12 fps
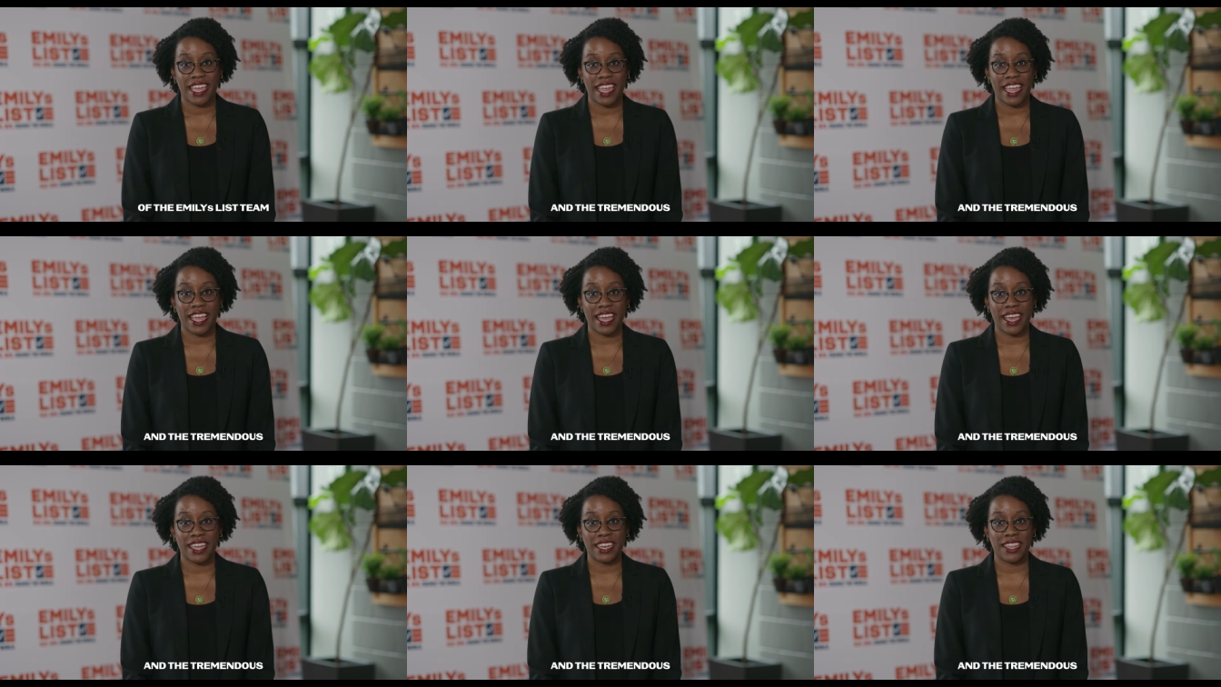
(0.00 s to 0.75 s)

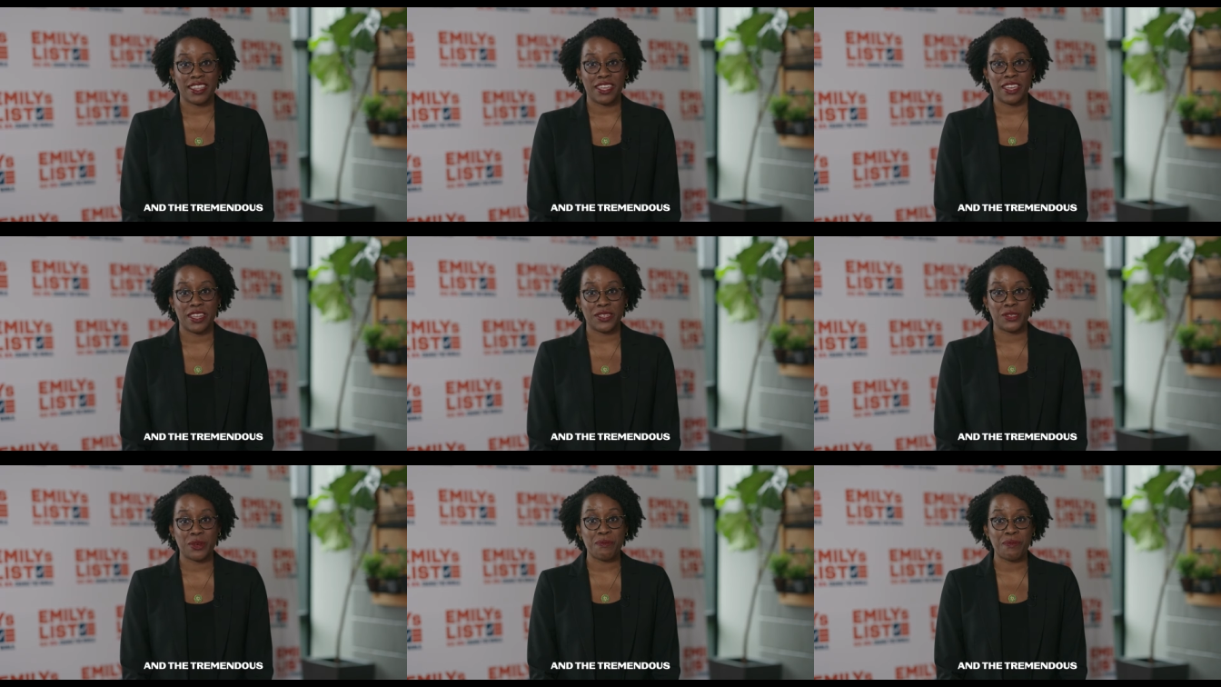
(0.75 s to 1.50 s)
and the
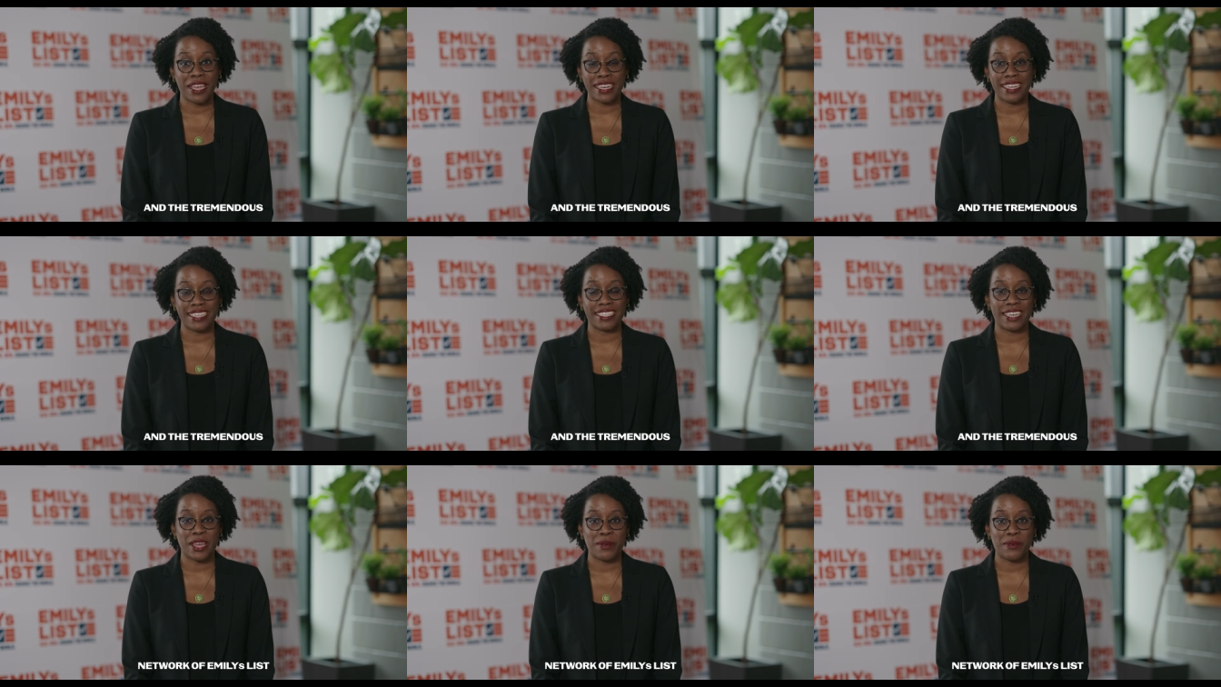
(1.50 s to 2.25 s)

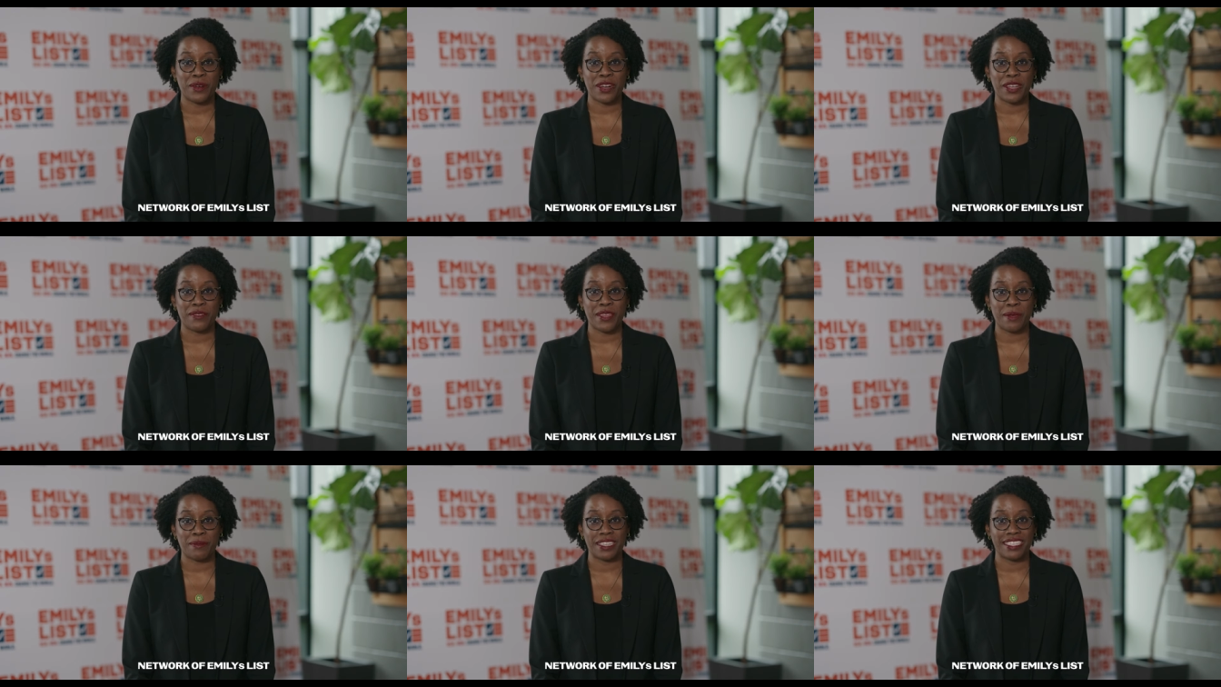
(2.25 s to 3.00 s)
tremendous network of
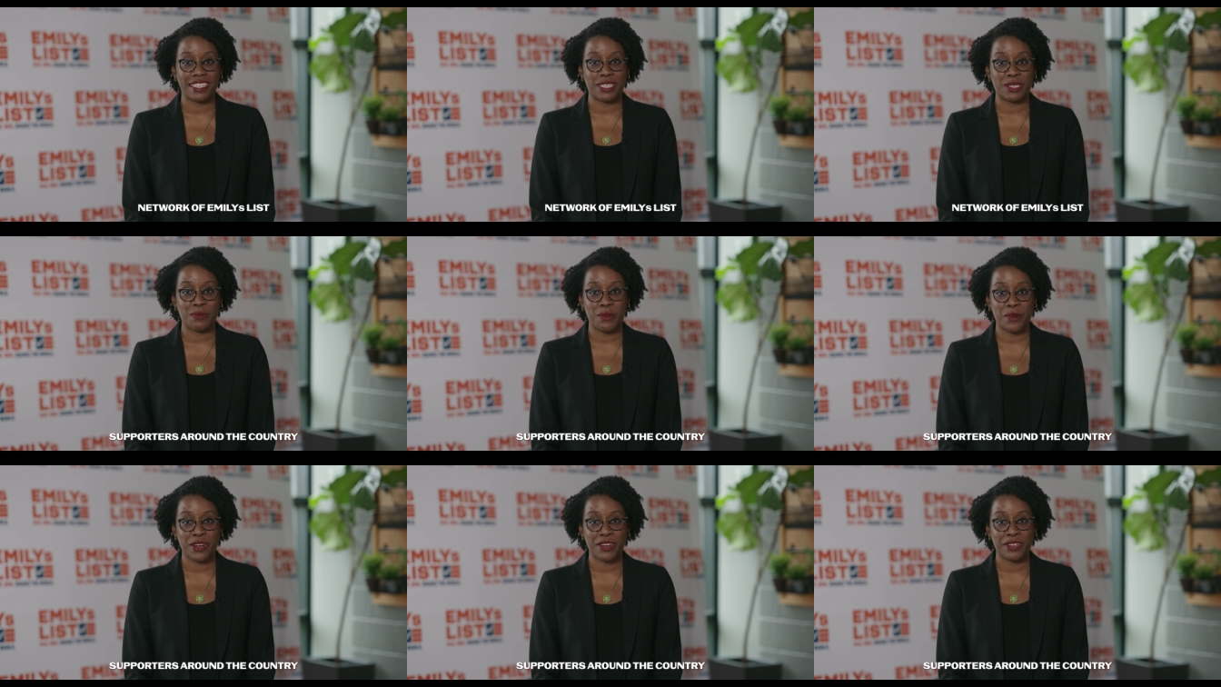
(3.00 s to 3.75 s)
Emily's List
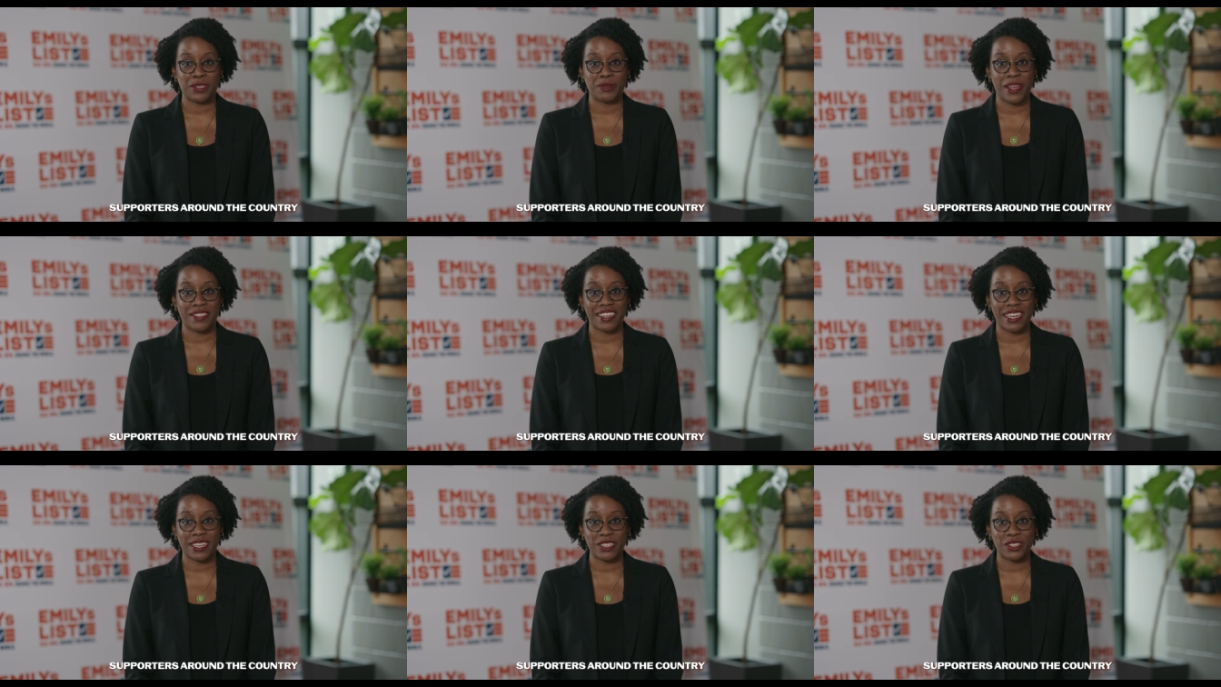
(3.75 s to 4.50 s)
supporters around
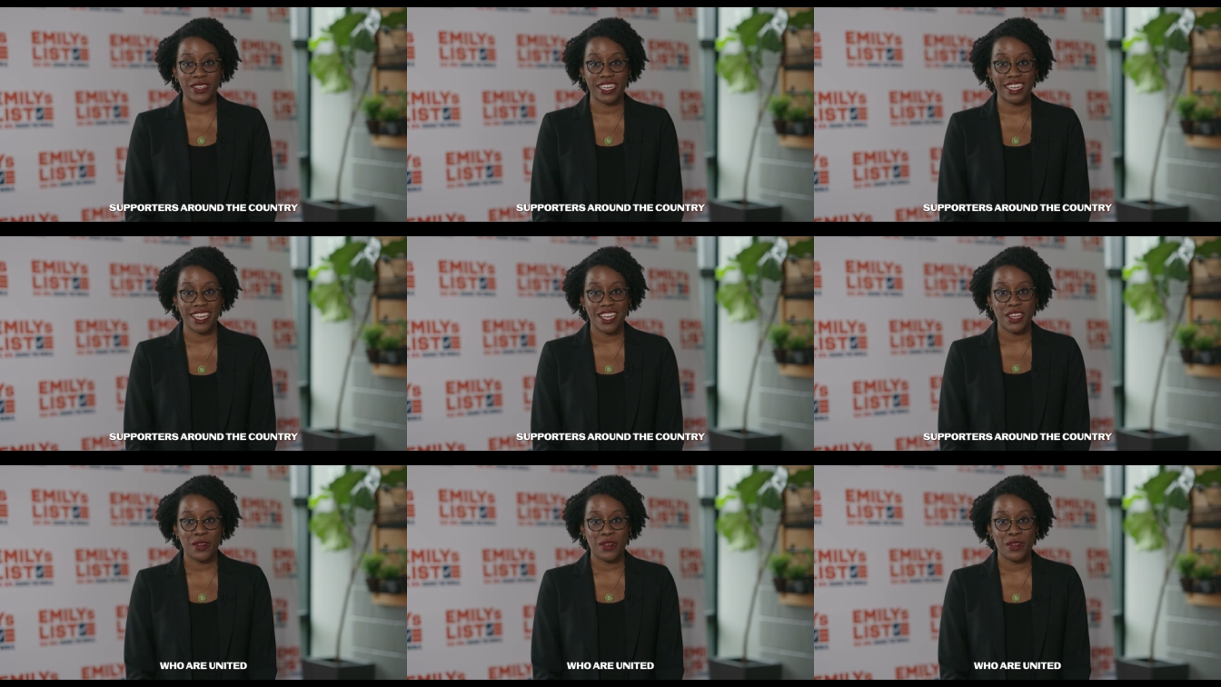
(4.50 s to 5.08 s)
the country